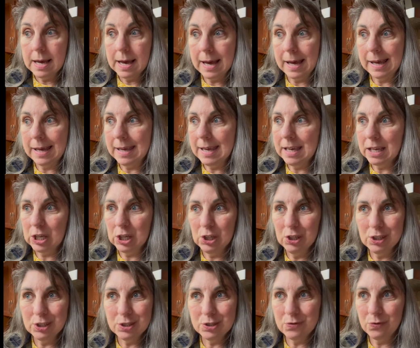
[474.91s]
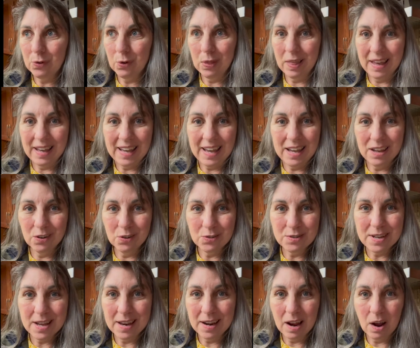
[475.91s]
Uh, it cooks for like eight or
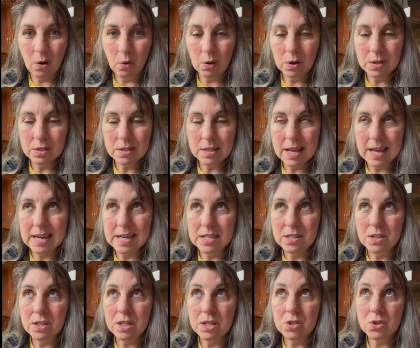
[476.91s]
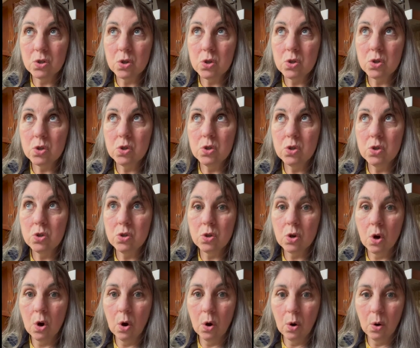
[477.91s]
10 hours and it is
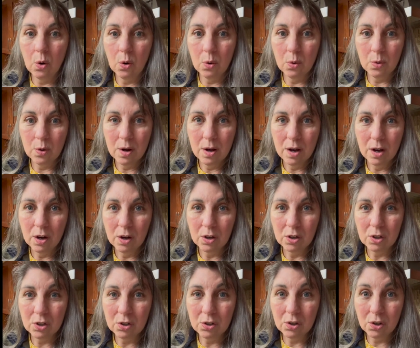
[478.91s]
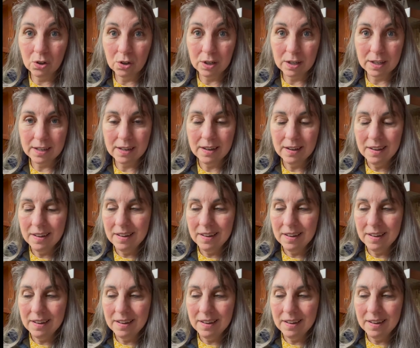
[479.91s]
so good.